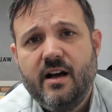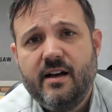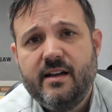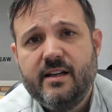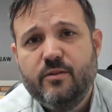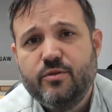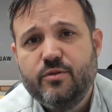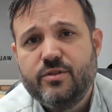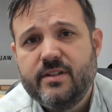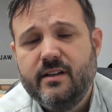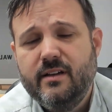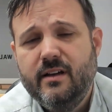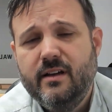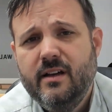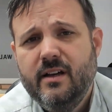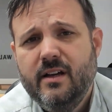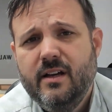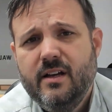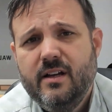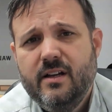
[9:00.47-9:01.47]
It was a
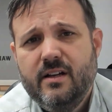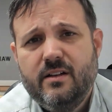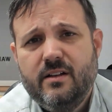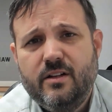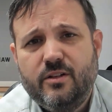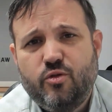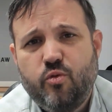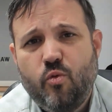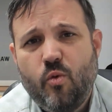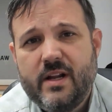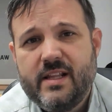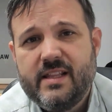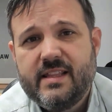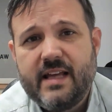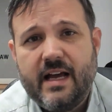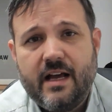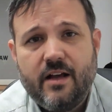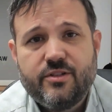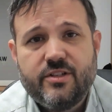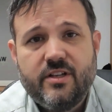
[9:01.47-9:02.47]

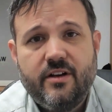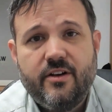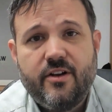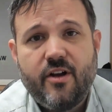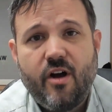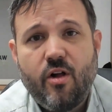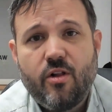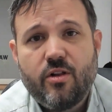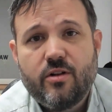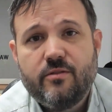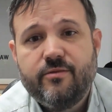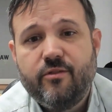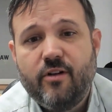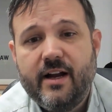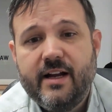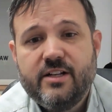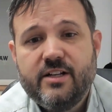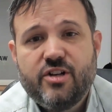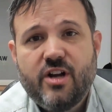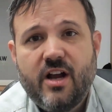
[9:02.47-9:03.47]
$20,000
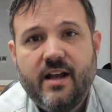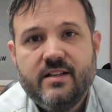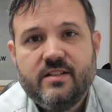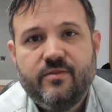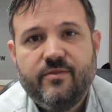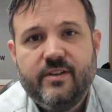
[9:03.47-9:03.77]
franchise